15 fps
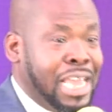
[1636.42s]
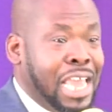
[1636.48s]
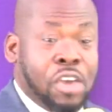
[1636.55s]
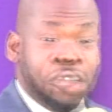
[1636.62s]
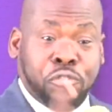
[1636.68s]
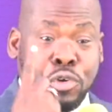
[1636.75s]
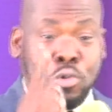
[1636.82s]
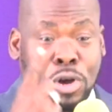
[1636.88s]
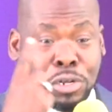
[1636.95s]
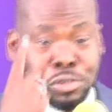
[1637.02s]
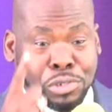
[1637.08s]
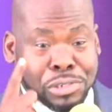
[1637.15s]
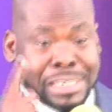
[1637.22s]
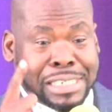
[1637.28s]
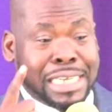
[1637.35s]
If you want
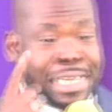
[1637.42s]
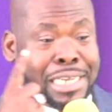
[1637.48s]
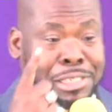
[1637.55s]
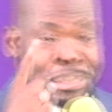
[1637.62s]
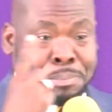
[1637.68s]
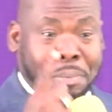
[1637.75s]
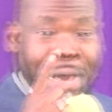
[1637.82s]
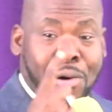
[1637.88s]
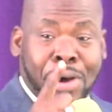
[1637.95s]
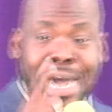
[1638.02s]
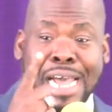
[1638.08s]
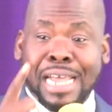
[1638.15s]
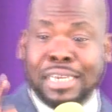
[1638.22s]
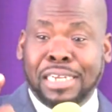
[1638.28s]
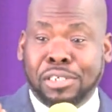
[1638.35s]
to see his power
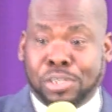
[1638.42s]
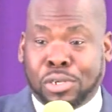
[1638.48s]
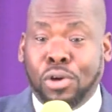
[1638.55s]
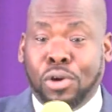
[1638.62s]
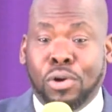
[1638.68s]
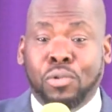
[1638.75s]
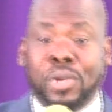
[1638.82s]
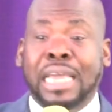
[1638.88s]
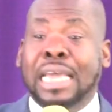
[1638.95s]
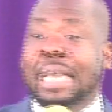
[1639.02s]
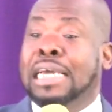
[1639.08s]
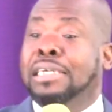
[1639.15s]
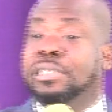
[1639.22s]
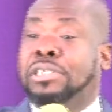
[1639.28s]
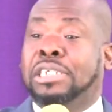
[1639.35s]
and his glory,
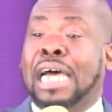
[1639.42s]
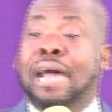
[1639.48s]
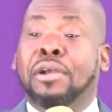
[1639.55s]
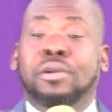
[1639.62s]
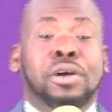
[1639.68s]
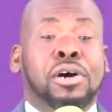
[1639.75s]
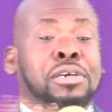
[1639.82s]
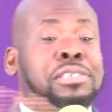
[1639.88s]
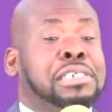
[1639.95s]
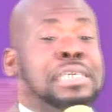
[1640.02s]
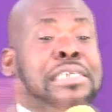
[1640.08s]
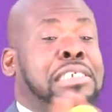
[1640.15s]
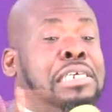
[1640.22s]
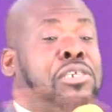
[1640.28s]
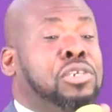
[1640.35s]
Jairus
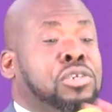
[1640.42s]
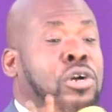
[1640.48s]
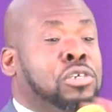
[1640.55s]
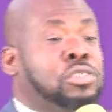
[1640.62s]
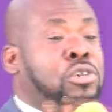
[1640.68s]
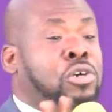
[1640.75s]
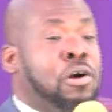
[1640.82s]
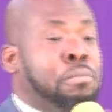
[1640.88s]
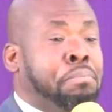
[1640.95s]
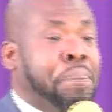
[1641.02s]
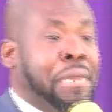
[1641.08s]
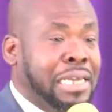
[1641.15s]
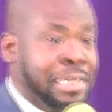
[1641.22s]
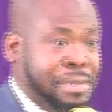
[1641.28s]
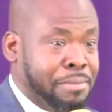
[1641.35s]
did not
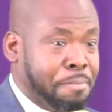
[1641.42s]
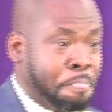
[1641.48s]
complain.